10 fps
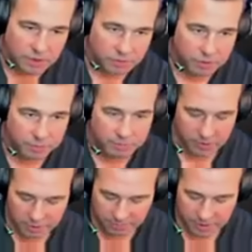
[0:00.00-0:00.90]
Remember,
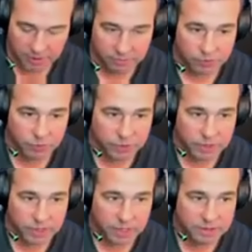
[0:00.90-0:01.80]
I'm kind of a
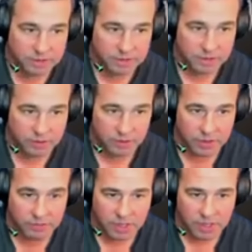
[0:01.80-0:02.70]
rookie at this aircraft.